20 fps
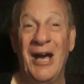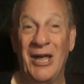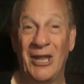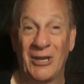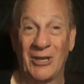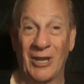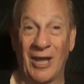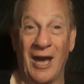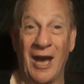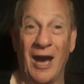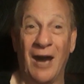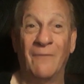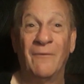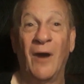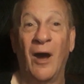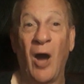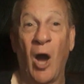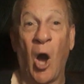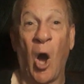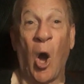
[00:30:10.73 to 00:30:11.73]
Love
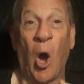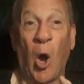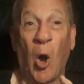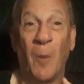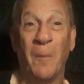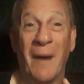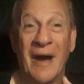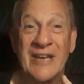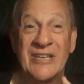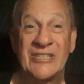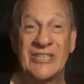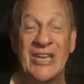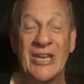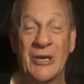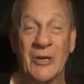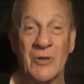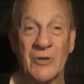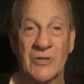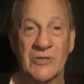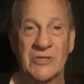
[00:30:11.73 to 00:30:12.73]
all my
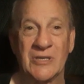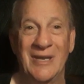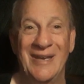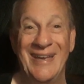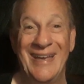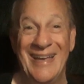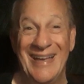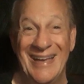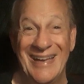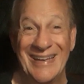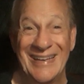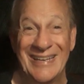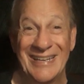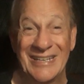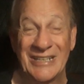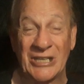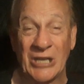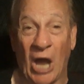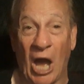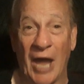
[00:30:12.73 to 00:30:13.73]
seekers.
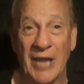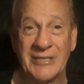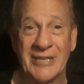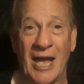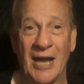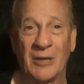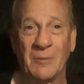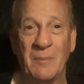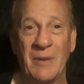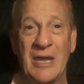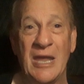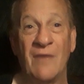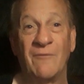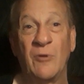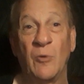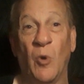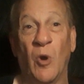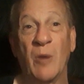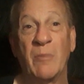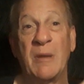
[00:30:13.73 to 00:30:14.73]
Contact me if
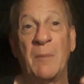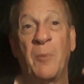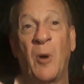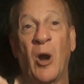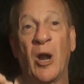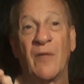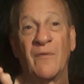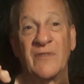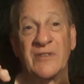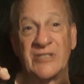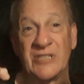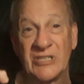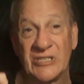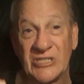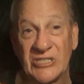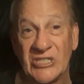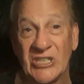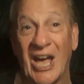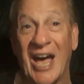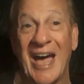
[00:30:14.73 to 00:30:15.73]
you want to be part of the
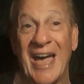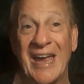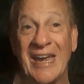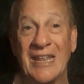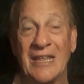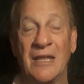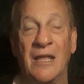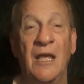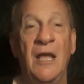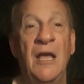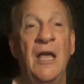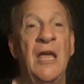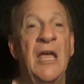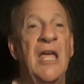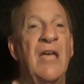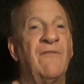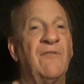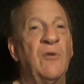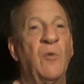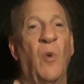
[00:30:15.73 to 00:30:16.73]
society,
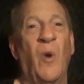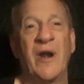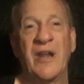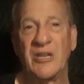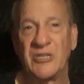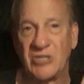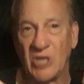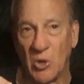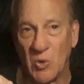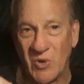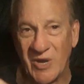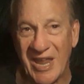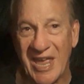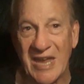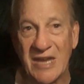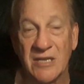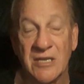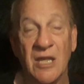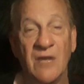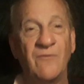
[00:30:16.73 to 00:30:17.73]
if you want to
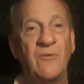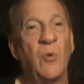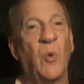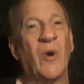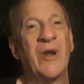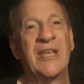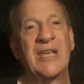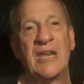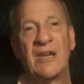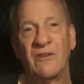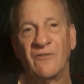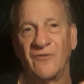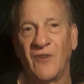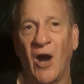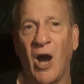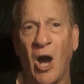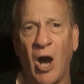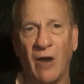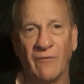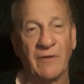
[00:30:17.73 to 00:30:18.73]
donate, if you want to get
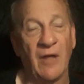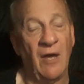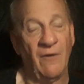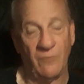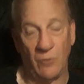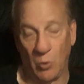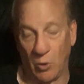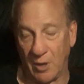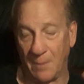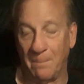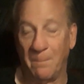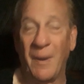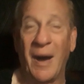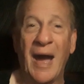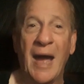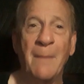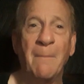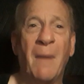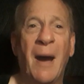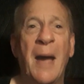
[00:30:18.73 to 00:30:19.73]
involved, if you want to
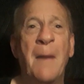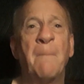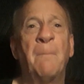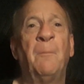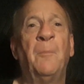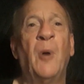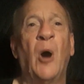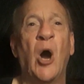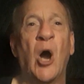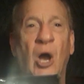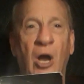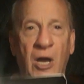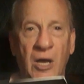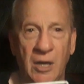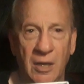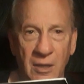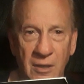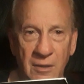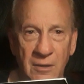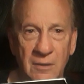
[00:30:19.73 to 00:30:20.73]
buy my
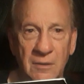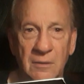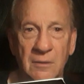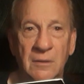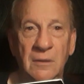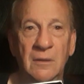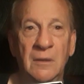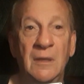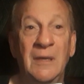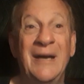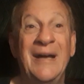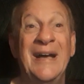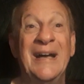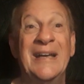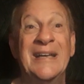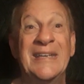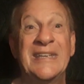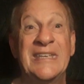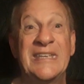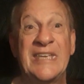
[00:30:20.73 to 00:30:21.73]
book.
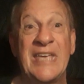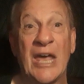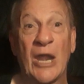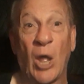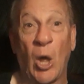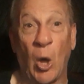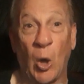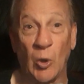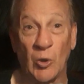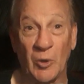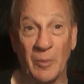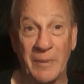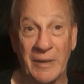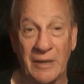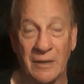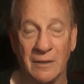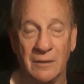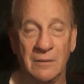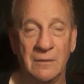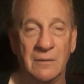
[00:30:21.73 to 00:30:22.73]
Get a hold of me.